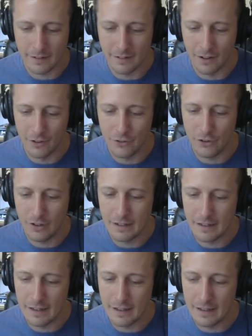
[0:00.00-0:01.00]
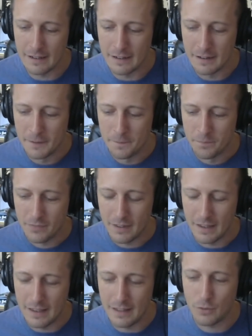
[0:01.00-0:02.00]
technology and, and
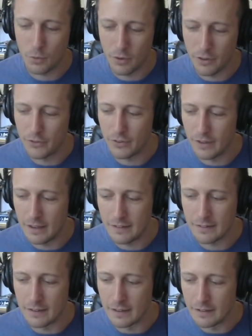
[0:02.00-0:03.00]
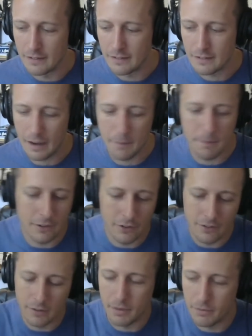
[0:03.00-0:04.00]
it's one of those things that i
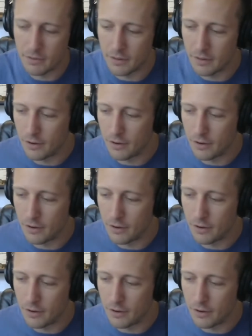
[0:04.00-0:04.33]
mention sometimes on,